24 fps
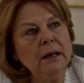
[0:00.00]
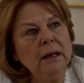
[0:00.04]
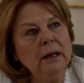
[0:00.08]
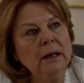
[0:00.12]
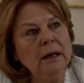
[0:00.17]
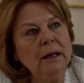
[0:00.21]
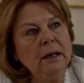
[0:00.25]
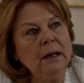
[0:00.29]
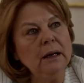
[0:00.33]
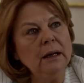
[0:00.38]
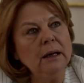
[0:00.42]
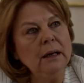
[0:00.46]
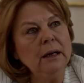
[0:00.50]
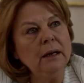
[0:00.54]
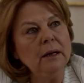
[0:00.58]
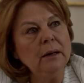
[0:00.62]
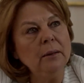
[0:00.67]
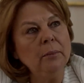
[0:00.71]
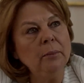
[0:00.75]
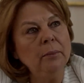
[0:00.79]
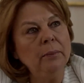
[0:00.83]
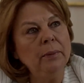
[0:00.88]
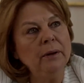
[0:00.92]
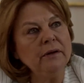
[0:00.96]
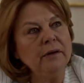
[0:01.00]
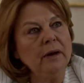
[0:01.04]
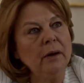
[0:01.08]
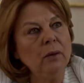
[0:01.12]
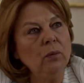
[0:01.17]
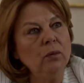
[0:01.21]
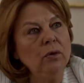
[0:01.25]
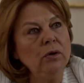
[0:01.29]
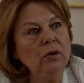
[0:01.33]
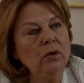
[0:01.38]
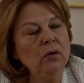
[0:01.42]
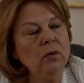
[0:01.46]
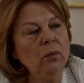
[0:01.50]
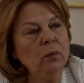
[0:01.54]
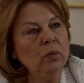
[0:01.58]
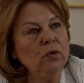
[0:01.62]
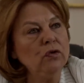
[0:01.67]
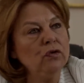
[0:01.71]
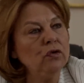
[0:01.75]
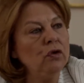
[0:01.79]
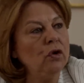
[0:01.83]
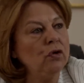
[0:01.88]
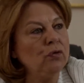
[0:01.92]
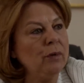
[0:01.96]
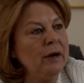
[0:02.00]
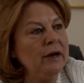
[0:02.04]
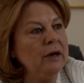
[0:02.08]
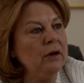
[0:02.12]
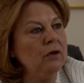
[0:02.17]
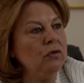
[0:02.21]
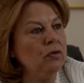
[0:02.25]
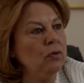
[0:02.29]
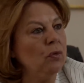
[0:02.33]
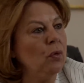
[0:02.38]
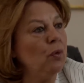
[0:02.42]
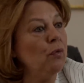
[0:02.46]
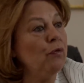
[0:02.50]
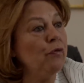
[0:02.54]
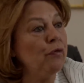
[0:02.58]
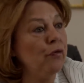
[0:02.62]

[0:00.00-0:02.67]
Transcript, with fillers: uh, but I would not, was not ready to go